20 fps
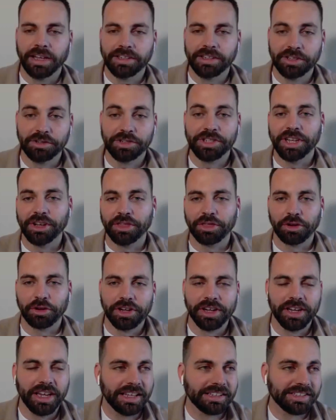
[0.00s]
you said
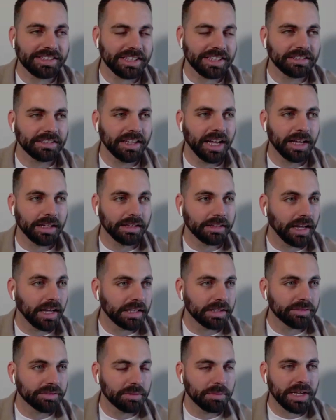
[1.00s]
30 days, and I
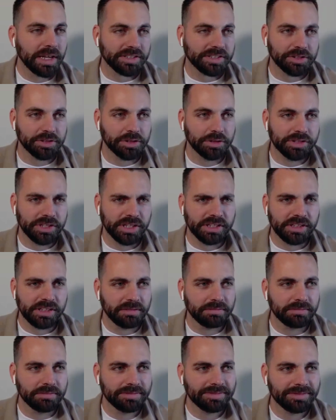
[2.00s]
live in Massachusetts,
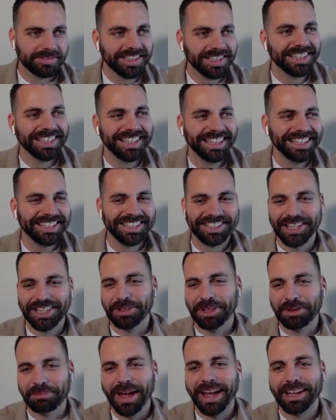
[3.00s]
and some of
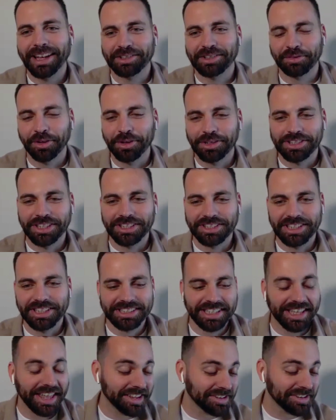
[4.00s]
the Mass folks listening
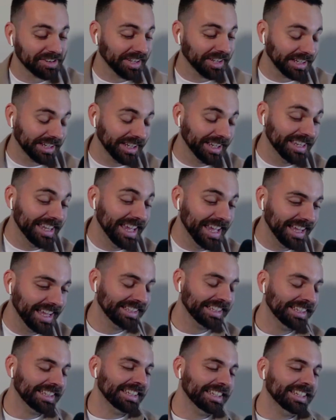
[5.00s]
to that are like, yeah,
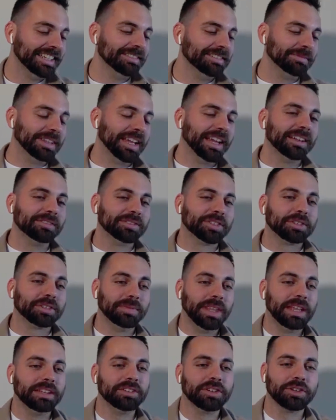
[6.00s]
it's
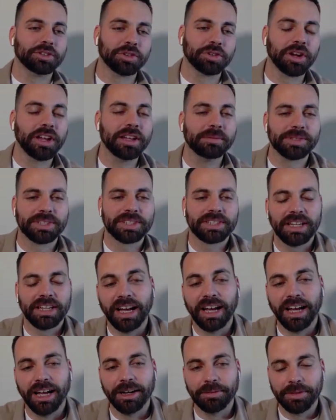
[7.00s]
in your dreams.
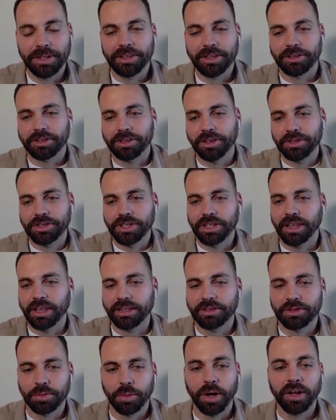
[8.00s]
And they're closer to
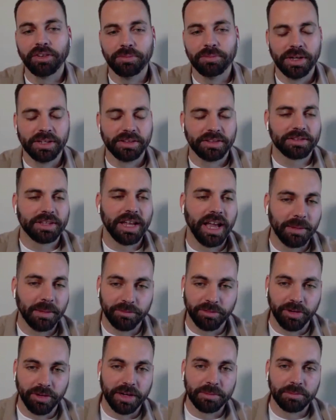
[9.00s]
that 12-month time
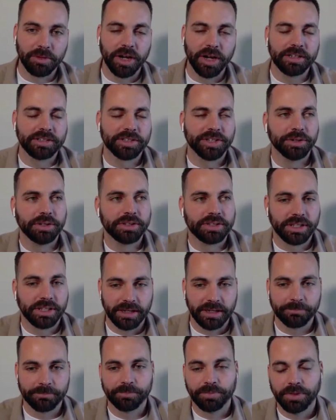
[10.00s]
frame, right? So it's
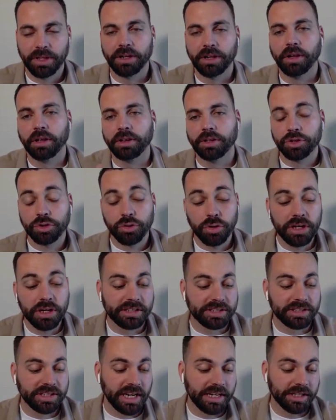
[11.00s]
like, on the screening
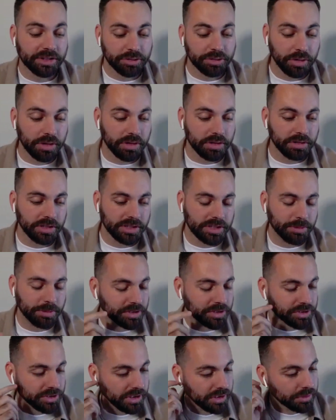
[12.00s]
side, it's critical,
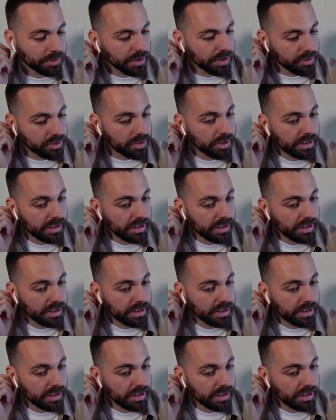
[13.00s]
especially with